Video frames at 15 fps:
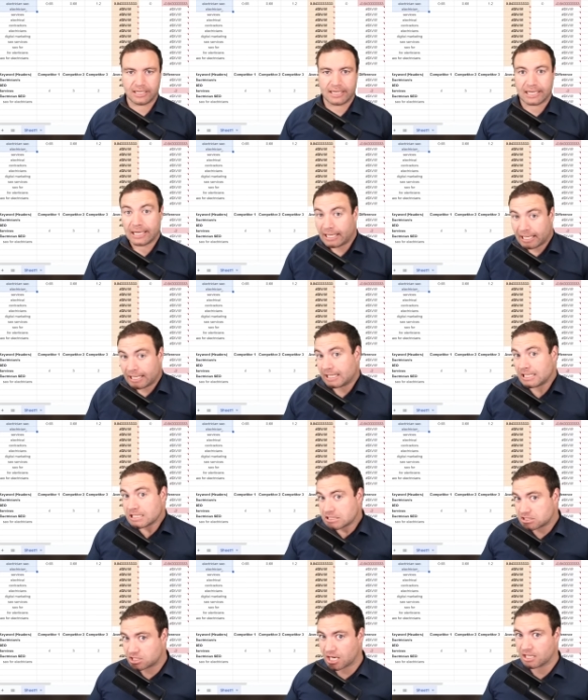It
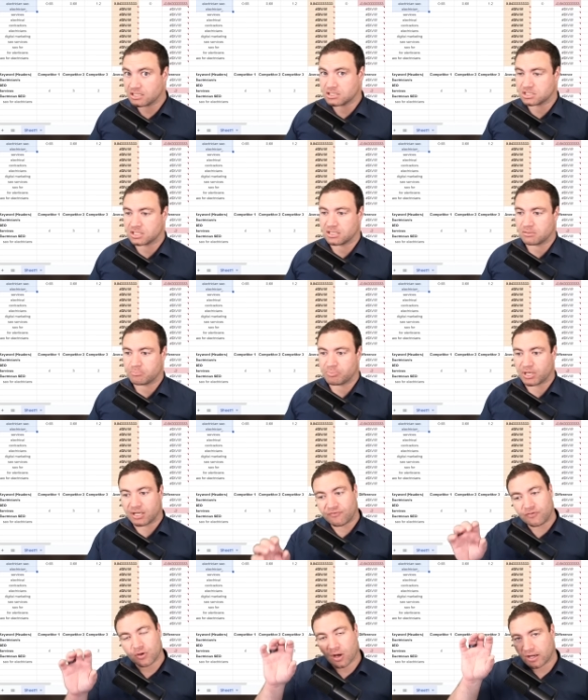is challenging, but
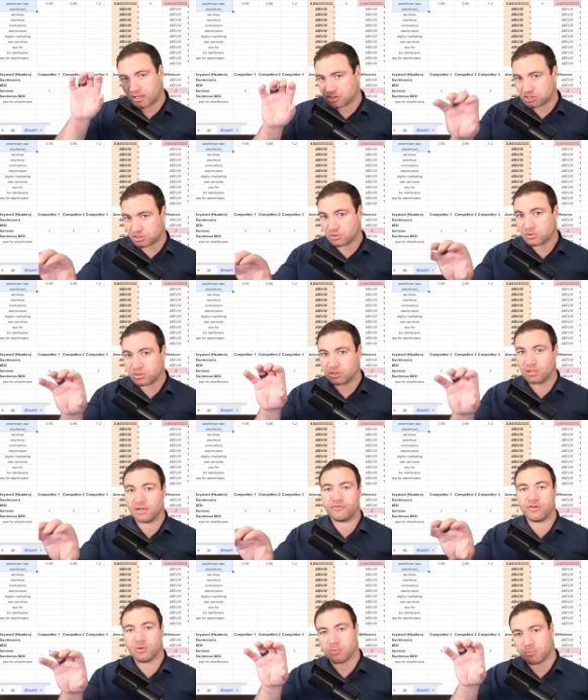if you, I assure you,
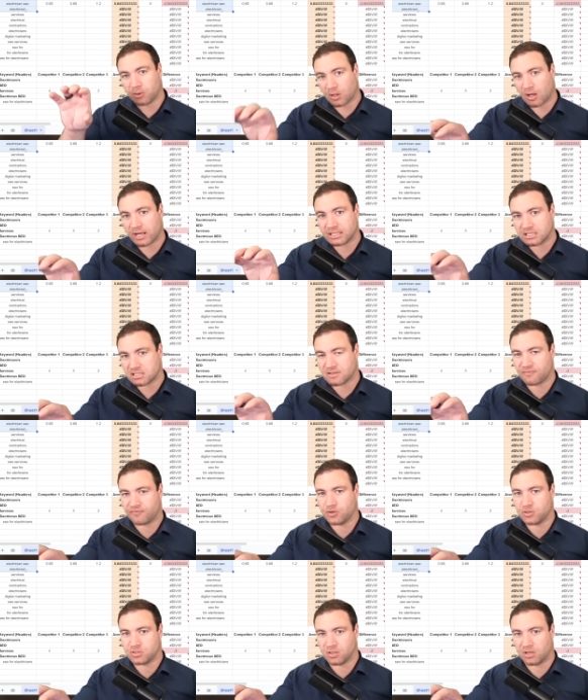if you apply this a
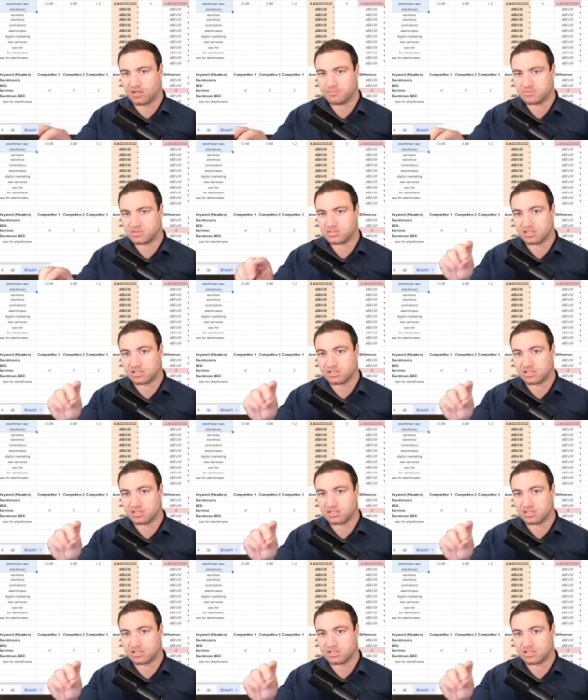few times,